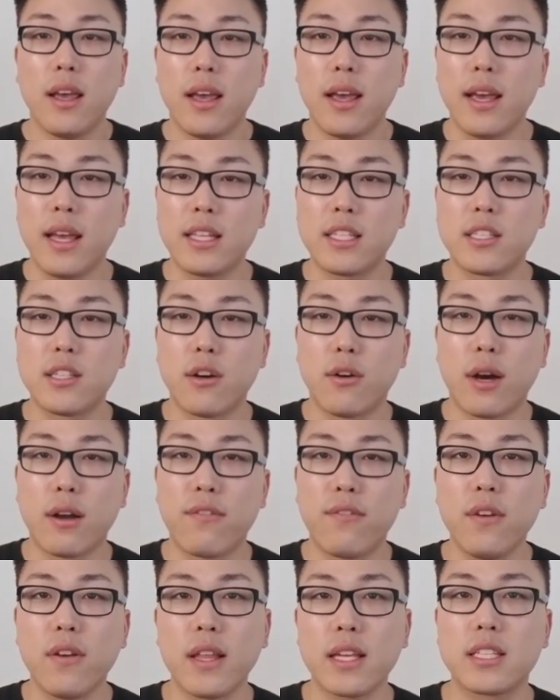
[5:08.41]
And so
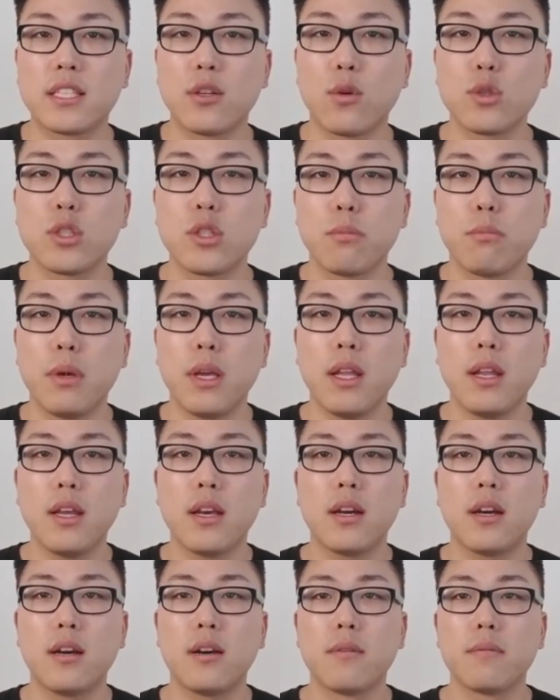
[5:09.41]
I feel like social
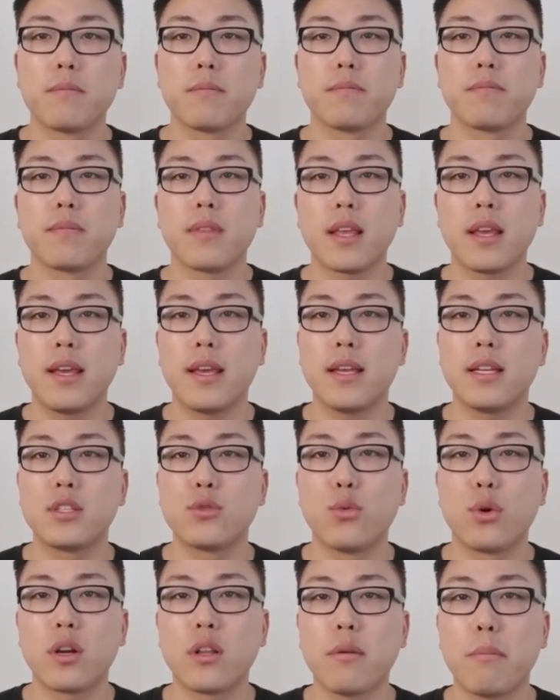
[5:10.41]
media
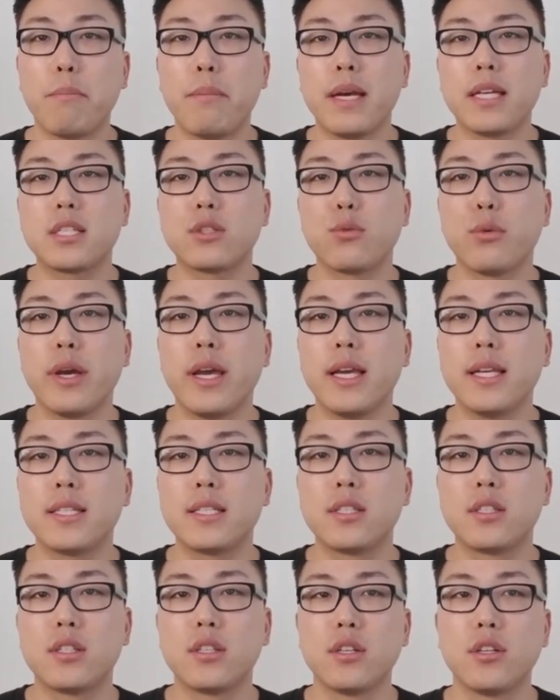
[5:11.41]
is one of the best
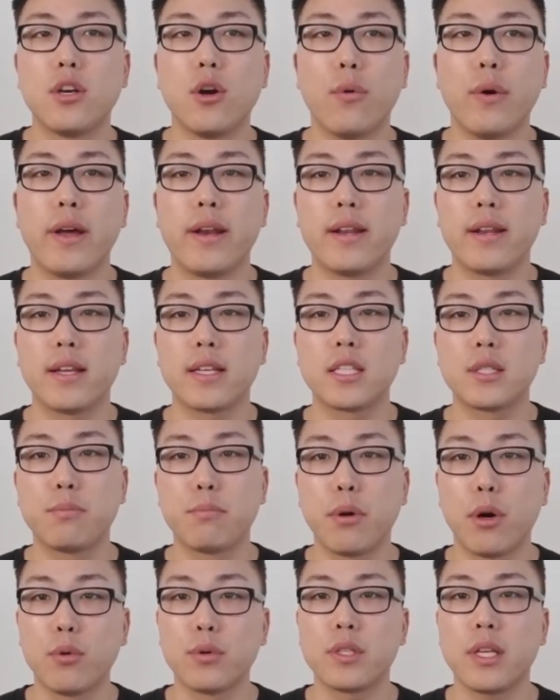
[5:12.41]
ways to go ahead and
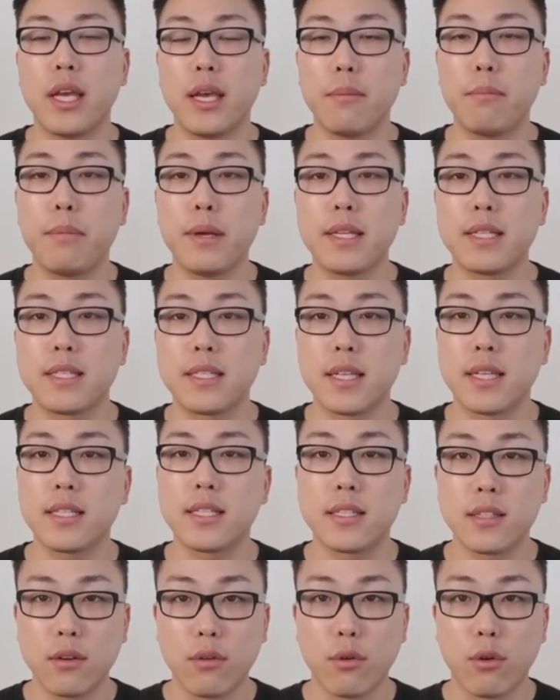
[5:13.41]
expose a
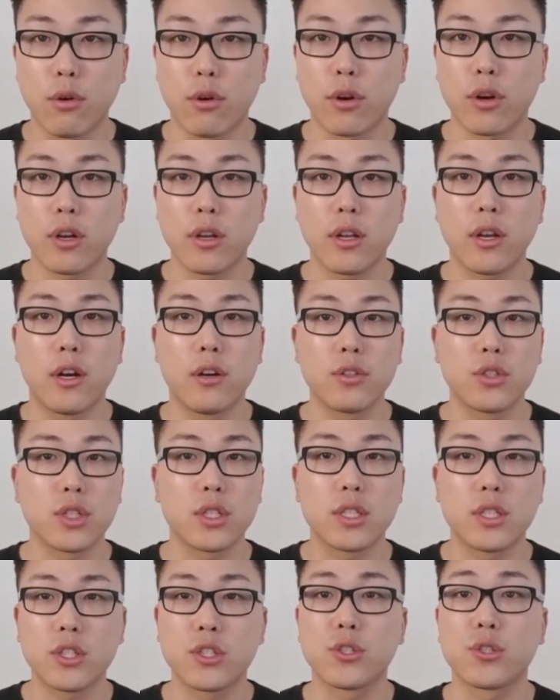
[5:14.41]
business or, you know,
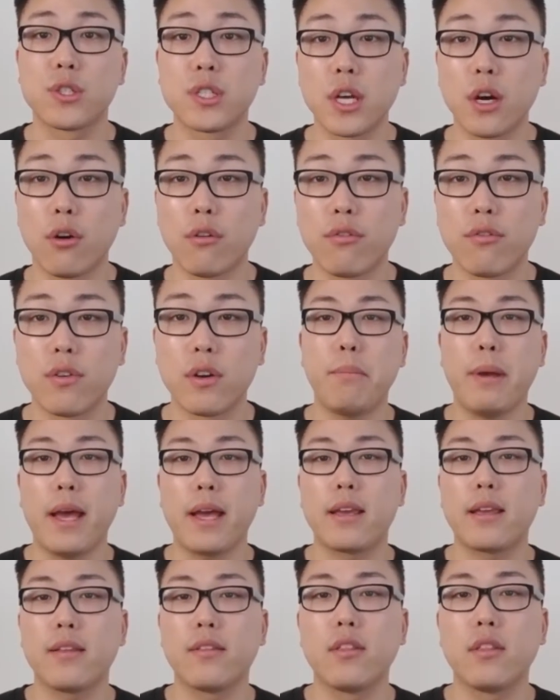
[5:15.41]
just yourself.
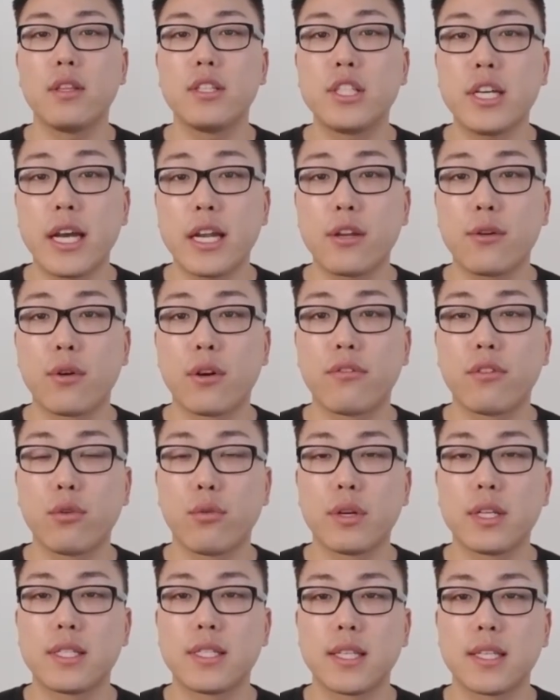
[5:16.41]
Back in January of
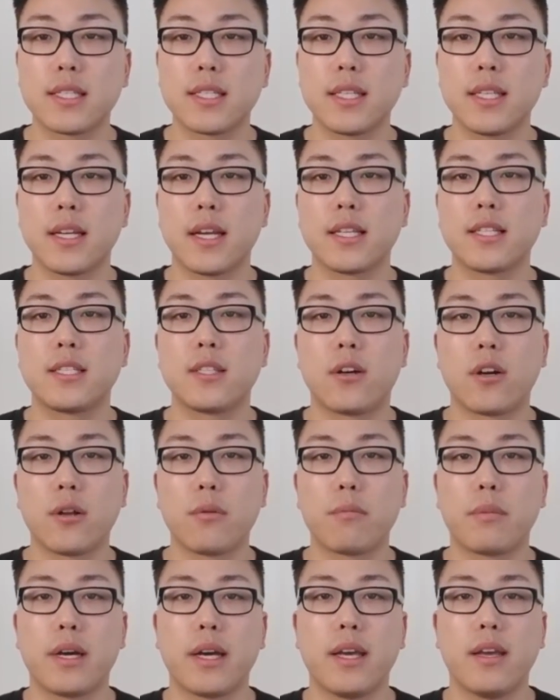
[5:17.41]
2016, I
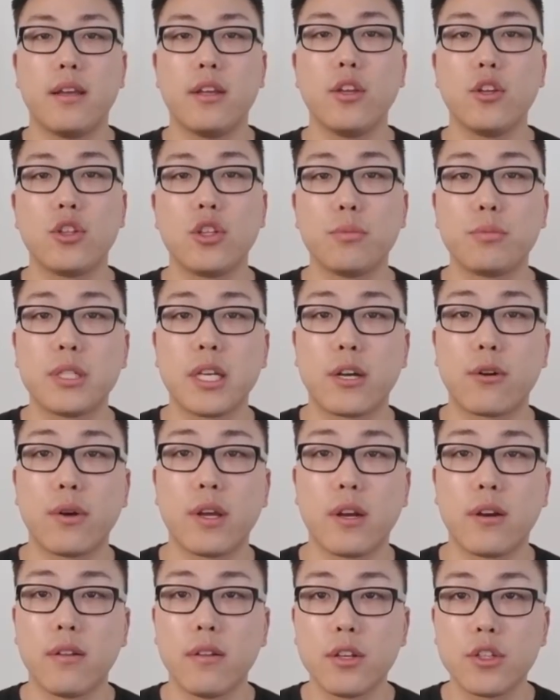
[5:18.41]
started my YouTube channel
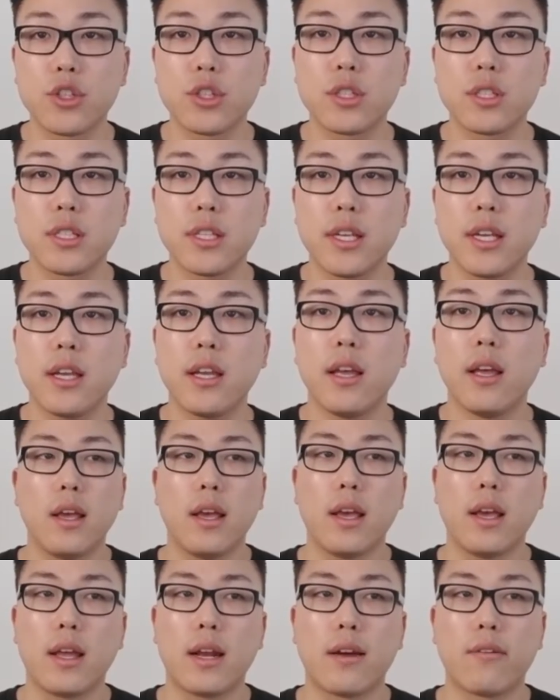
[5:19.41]
Hairliciously,
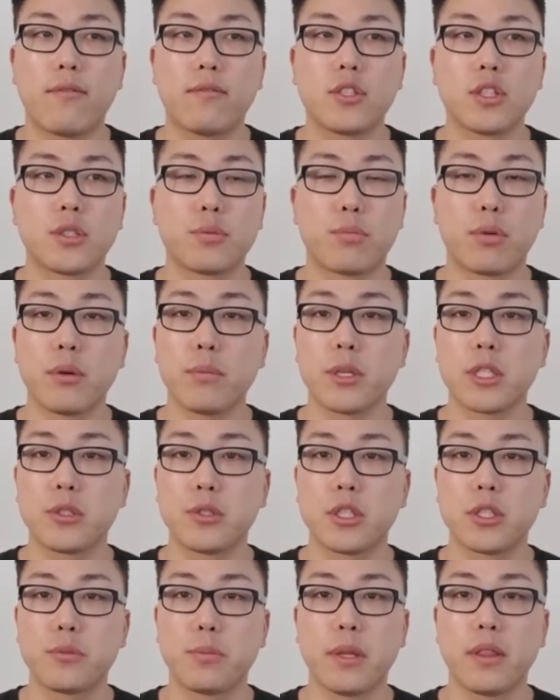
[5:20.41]
and I've just pretty
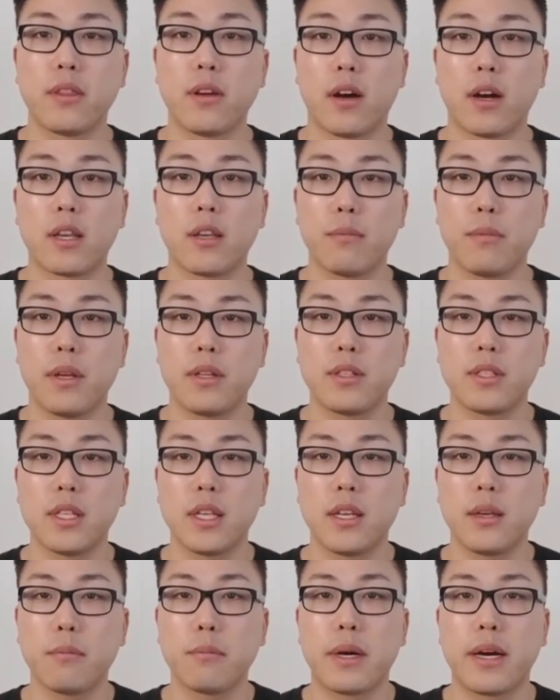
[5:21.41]
much just been
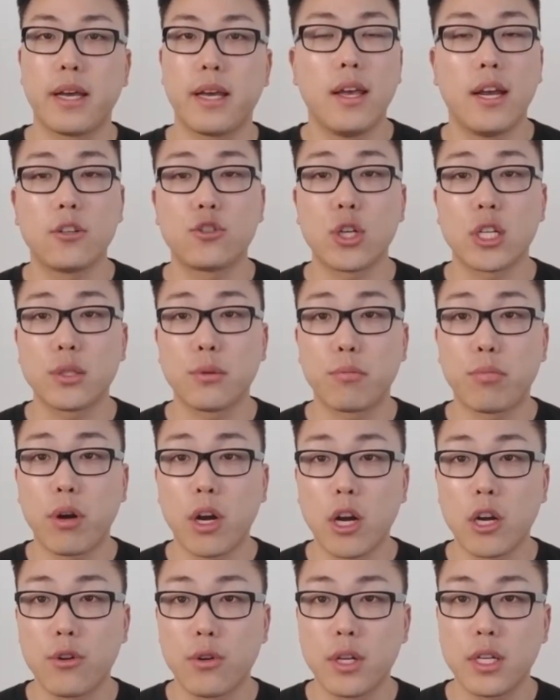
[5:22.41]
documenting my hair transplant
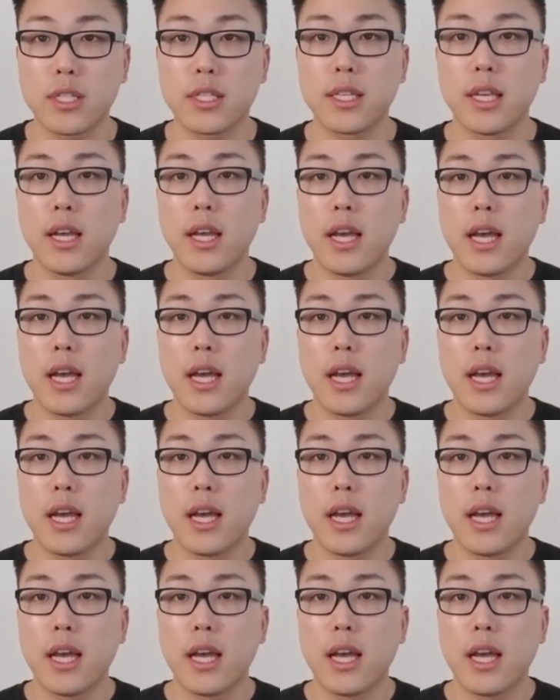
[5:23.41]
progress.